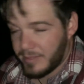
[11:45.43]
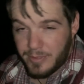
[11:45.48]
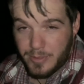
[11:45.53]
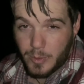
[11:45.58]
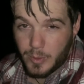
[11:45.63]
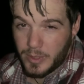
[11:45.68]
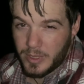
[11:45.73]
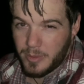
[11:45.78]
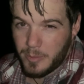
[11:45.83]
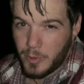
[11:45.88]

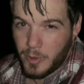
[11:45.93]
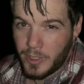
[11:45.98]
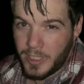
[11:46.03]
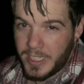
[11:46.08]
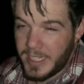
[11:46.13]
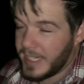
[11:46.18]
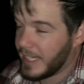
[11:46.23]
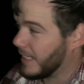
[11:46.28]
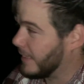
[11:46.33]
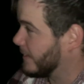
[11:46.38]
4 in the
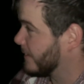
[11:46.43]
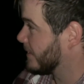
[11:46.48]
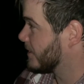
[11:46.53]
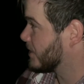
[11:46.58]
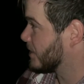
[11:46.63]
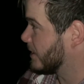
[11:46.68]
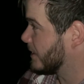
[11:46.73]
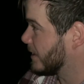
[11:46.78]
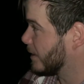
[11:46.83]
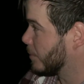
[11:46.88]
morning and
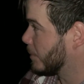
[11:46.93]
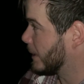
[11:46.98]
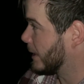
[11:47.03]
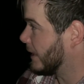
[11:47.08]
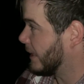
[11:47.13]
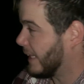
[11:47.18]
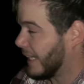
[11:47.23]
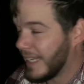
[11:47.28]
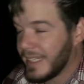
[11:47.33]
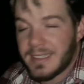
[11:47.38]
there's a little bit of
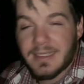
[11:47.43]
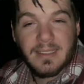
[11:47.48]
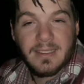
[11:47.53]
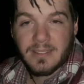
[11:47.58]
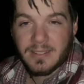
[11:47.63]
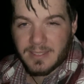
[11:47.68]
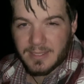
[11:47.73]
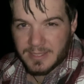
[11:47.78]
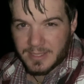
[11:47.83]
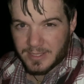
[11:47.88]
light, then
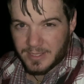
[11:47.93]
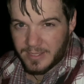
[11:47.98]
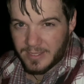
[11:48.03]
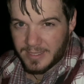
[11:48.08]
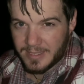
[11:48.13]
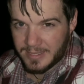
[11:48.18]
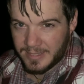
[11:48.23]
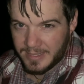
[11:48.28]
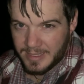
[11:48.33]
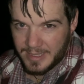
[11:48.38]
I'll start
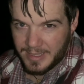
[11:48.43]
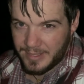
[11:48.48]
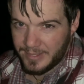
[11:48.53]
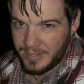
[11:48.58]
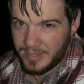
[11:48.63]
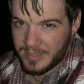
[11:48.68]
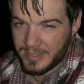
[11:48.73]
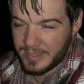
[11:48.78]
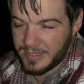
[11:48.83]
heading down.